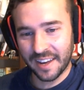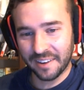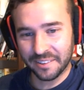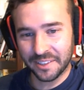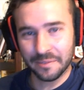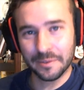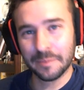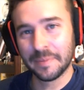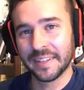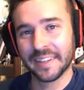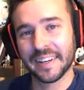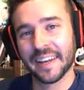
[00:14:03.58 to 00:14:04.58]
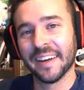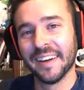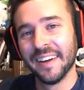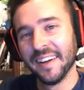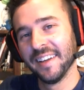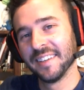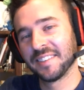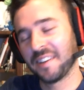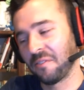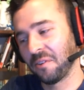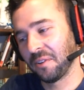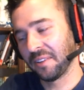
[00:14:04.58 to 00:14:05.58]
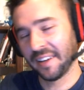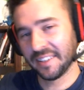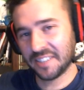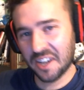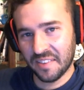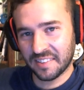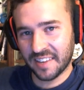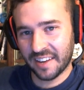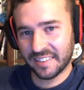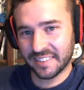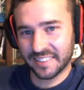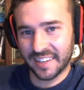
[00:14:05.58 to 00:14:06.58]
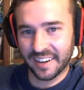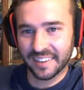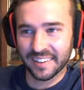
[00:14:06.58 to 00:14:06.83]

good it would be to kind of start rolling enchantments out your entire,